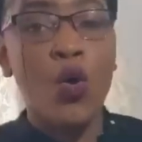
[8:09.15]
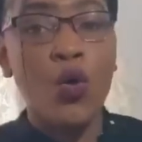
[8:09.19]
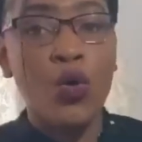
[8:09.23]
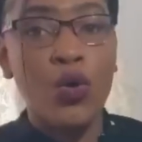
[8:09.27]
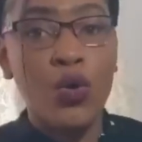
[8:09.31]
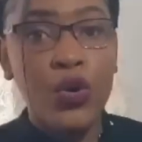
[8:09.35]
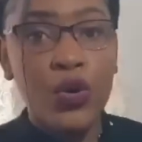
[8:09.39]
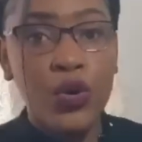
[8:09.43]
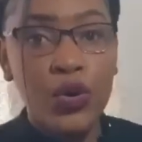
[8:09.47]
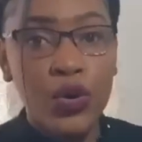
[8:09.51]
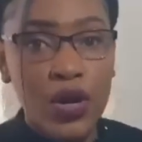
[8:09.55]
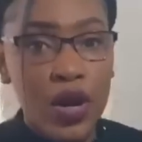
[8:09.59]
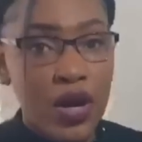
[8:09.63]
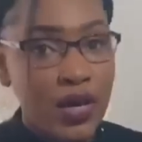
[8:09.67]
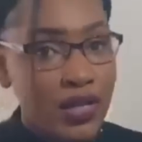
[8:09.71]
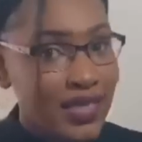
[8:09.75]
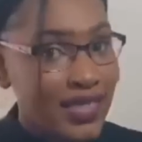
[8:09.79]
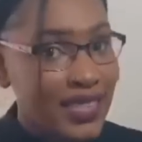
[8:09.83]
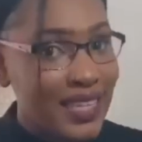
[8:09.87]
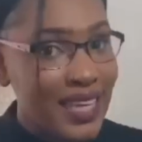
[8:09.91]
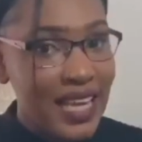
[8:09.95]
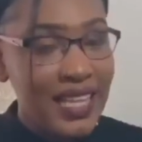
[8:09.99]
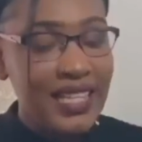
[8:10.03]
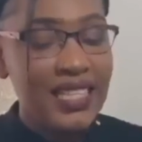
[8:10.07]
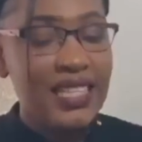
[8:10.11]
not
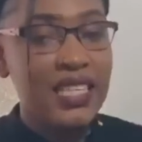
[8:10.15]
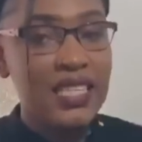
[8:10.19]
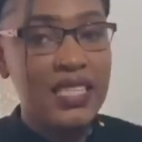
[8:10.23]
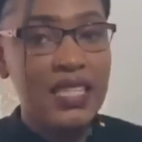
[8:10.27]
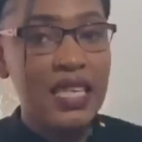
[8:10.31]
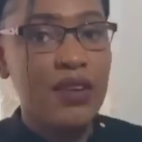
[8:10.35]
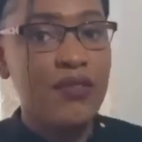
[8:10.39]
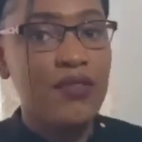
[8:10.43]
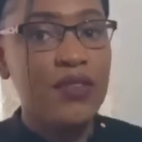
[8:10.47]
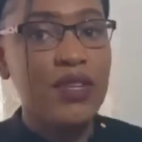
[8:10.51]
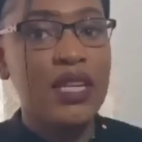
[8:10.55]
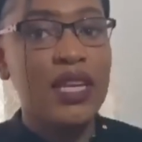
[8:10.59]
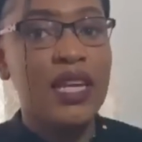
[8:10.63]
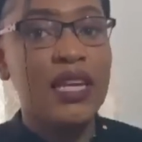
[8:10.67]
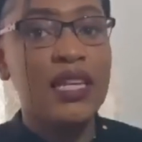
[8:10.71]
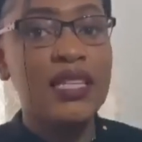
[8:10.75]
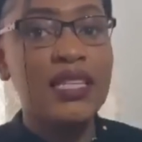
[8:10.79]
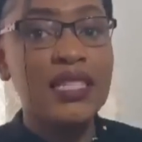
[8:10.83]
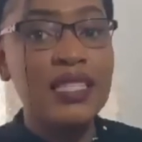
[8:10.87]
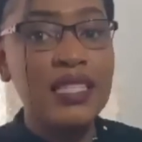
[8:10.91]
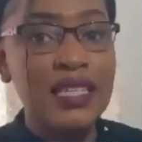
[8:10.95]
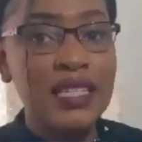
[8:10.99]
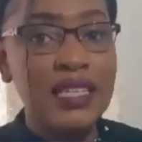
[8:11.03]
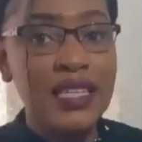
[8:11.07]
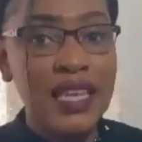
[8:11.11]
less than 7 years,
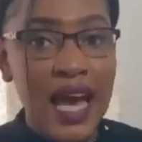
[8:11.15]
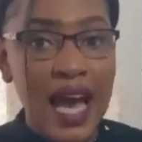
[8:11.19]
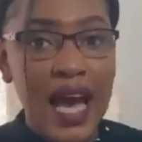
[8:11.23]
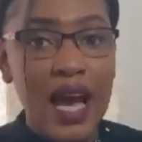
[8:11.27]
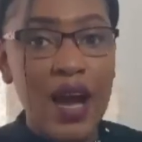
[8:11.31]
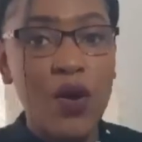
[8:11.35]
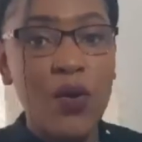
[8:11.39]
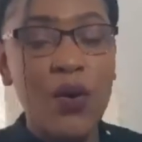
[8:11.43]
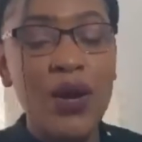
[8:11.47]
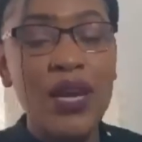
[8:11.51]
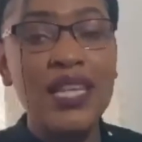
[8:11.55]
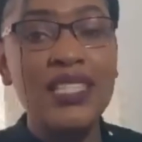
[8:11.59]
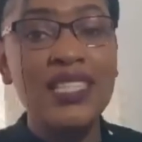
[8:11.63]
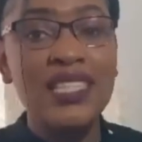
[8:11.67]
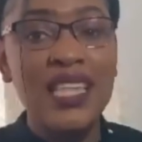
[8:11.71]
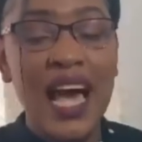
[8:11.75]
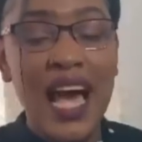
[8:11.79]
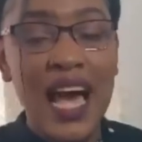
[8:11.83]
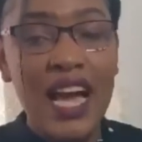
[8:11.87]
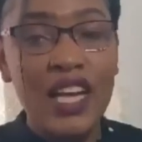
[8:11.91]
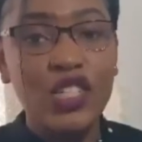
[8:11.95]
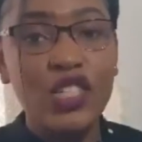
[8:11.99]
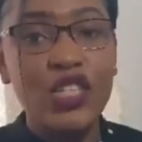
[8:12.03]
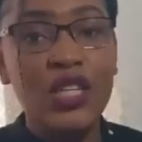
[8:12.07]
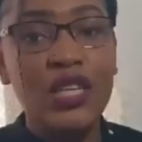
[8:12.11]
now it's
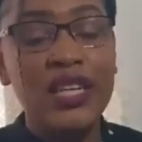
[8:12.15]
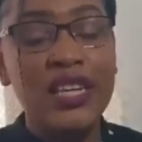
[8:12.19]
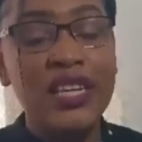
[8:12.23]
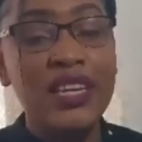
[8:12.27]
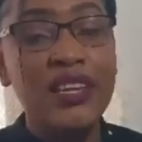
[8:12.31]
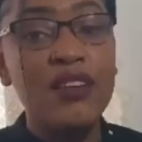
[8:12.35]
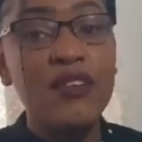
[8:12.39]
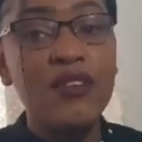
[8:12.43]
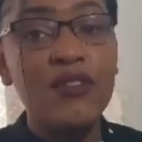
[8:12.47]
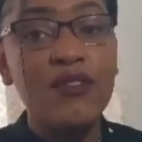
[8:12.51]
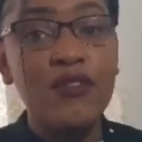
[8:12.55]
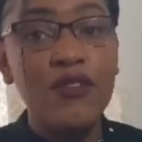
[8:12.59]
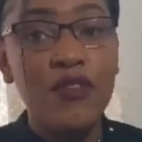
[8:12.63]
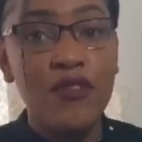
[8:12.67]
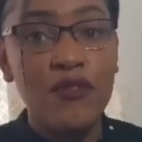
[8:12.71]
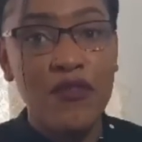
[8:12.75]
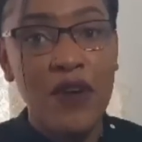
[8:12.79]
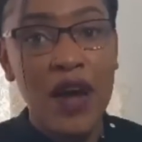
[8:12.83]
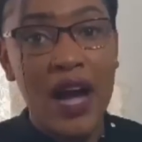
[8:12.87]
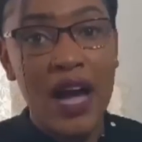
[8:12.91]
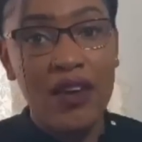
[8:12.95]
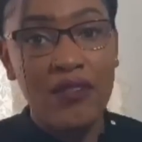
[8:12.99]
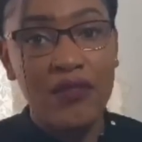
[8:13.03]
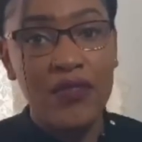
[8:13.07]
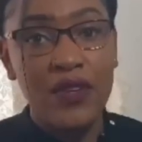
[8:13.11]
actually for
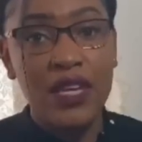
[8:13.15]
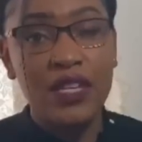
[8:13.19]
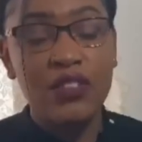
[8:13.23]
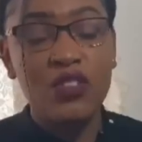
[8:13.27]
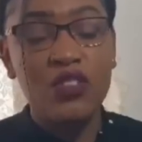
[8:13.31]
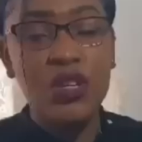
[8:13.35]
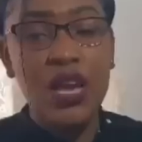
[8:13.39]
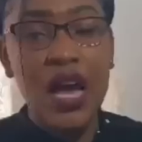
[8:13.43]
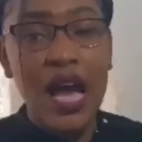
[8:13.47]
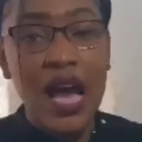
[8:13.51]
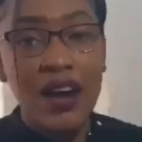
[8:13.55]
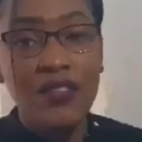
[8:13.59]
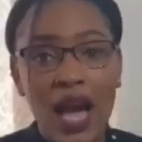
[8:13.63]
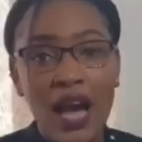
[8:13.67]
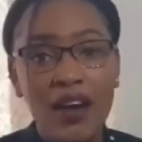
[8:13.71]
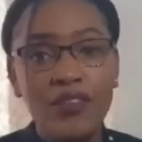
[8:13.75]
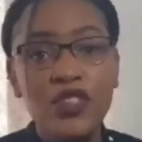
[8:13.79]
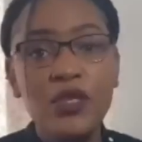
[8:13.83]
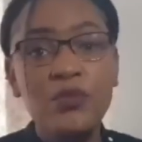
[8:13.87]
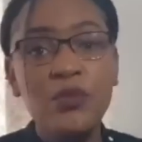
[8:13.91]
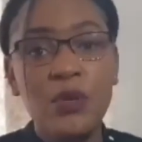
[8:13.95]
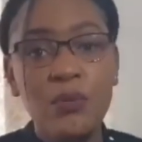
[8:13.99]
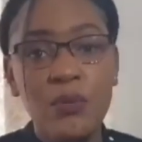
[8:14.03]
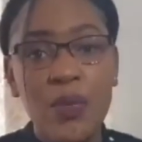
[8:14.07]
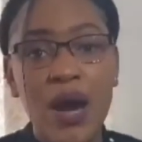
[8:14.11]
5 years. You have to
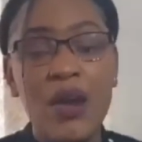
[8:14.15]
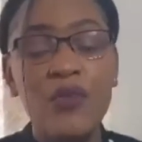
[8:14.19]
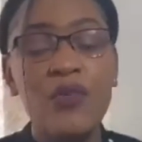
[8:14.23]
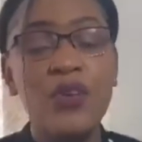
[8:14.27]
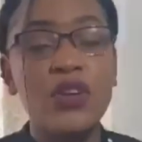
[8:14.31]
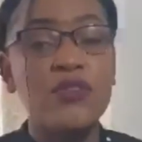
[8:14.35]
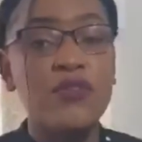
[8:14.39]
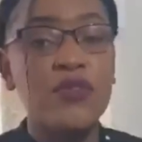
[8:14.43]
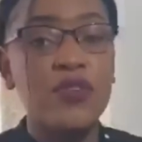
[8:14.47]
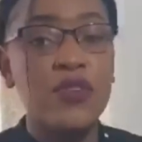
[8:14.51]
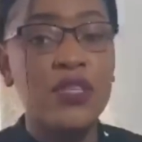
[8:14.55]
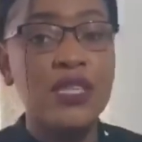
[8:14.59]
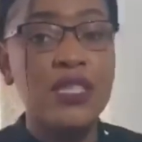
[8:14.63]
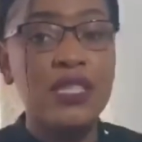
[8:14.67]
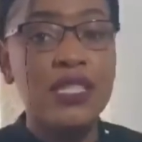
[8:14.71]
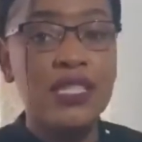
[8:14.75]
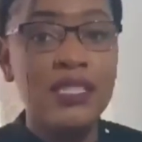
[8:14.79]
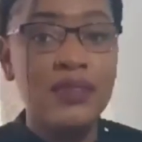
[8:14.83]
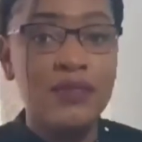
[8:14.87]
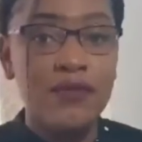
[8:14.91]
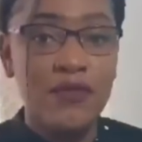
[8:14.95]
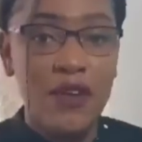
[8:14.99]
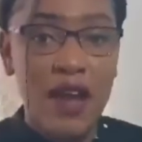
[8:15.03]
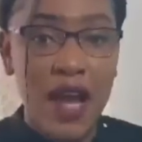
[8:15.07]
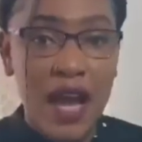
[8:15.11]
be married for
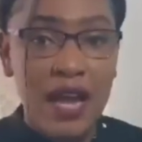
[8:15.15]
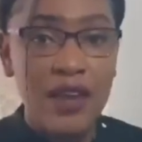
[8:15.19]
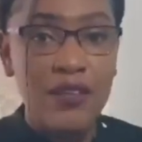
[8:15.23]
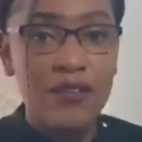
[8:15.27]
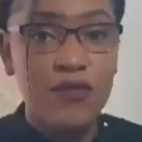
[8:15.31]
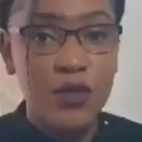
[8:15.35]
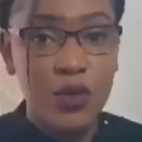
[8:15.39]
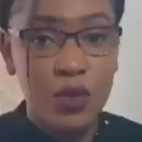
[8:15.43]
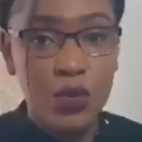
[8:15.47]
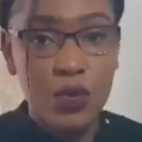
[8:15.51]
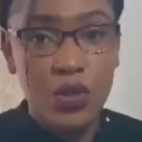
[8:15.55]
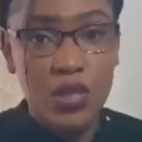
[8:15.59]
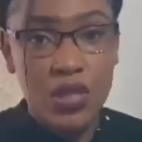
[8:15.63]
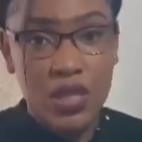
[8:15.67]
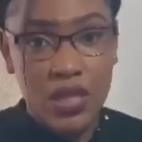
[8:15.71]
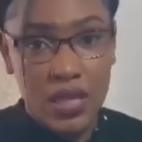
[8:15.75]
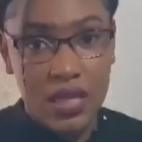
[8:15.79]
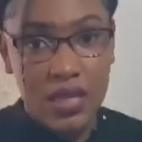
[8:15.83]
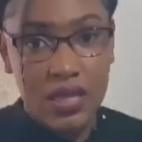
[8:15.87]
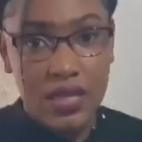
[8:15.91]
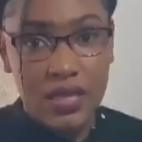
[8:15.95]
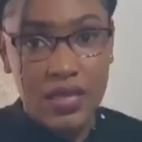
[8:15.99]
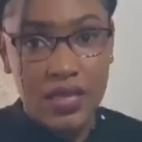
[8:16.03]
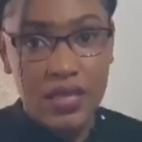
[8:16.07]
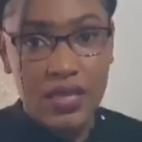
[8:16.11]
5 good
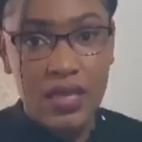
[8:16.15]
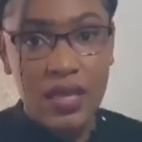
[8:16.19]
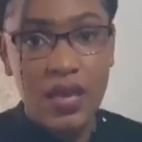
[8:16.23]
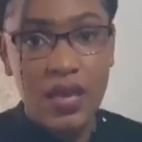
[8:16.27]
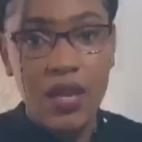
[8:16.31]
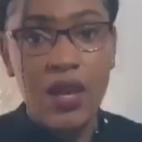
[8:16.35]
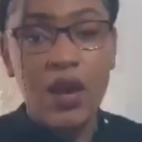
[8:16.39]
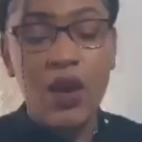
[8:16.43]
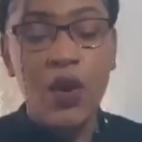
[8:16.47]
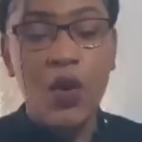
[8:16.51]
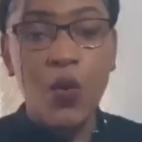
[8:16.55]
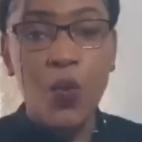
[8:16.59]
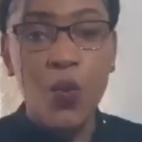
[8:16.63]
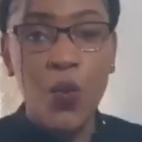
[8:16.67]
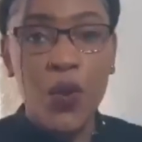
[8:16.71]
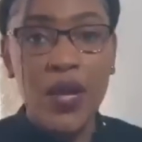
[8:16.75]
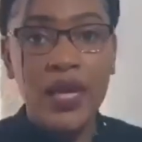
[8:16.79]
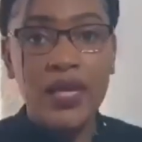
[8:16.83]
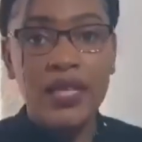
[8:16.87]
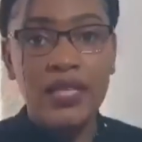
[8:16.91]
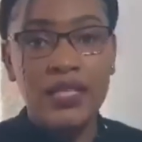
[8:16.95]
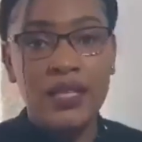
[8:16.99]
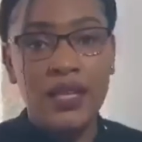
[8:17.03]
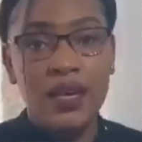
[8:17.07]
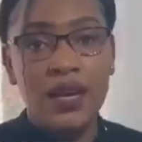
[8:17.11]
years
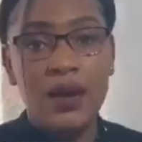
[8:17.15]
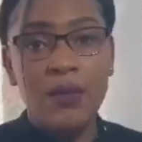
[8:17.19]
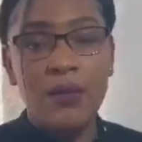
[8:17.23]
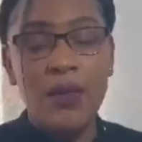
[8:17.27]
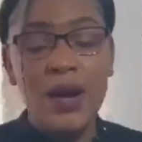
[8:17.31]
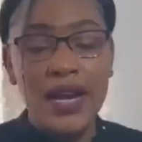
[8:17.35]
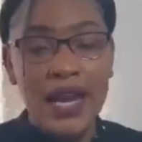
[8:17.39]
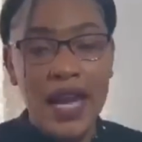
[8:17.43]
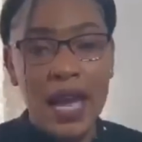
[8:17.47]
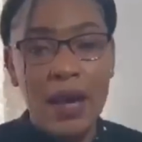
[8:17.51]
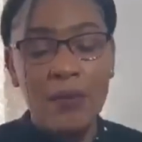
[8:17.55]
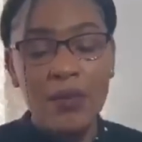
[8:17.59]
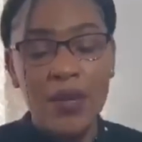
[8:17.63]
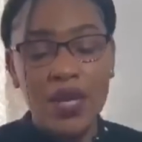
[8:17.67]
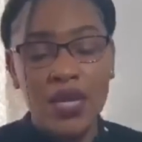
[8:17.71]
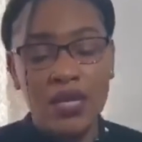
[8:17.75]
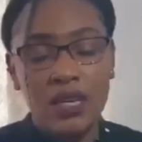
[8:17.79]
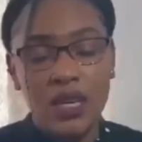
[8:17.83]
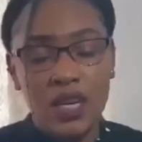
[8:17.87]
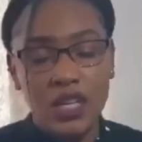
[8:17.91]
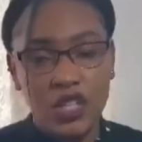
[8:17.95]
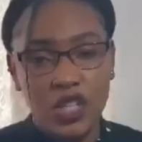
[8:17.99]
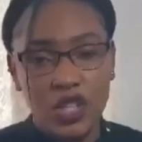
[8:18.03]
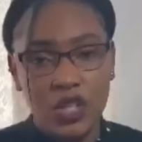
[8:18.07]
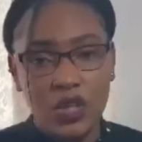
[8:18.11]
with a Gambian
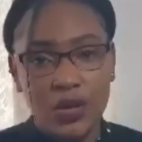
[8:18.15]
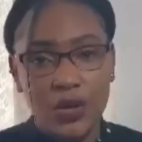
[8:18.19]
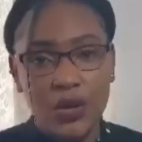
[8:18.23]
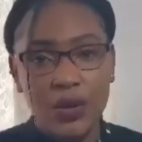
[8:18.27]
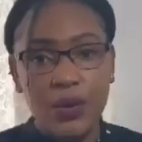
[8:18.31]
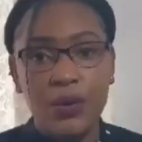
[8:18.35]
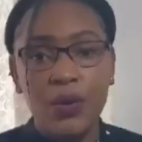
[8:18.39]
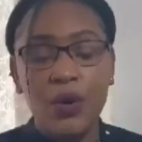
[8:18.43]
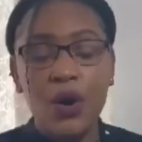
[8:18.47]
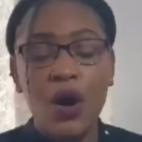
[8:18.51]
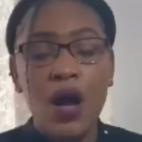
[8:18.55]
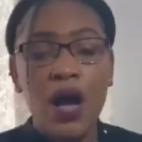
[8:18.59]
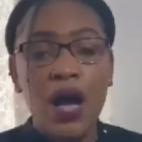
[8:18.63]
national.